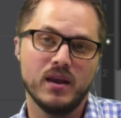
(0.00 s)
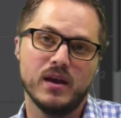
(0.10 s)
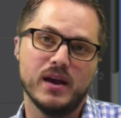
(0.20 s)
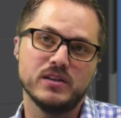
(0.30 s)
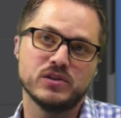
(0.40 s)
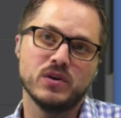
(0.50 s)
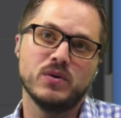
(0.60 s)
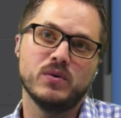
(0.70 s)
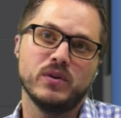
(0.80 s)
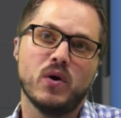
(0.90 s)
And
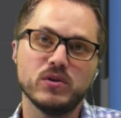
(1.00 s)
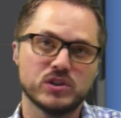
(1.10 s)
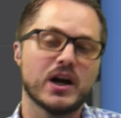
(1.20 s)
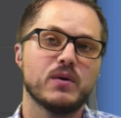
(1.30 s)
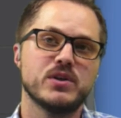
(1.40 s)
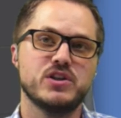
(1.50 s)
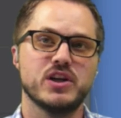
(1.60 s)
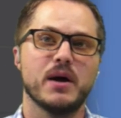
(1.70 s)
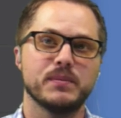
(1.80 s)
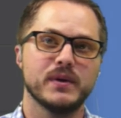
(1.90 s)
so the whole shot would
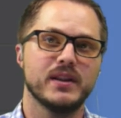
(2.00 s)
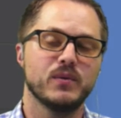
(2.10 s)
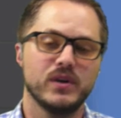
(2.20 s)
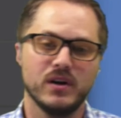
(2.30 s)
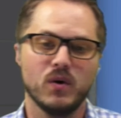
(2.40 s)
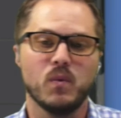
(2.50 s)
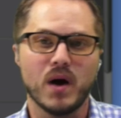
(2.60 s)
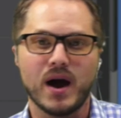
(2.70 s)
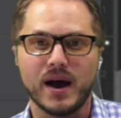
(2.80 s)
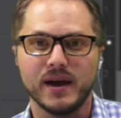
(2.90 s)
jump and they wouldn't know
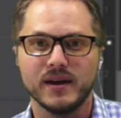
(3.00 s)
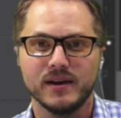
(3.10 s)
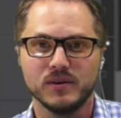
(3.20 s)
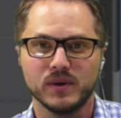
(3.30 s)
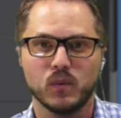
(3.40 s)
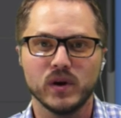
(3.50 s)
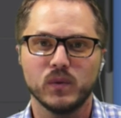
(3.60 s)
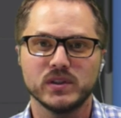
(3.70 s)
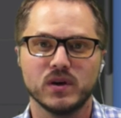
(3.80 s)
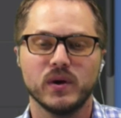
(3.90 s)
why. And they're like,
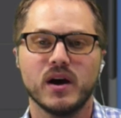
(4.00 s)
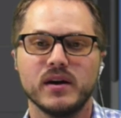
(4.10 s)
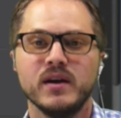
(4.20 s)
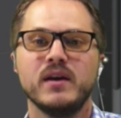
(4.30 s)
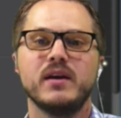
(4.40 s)
what's going on?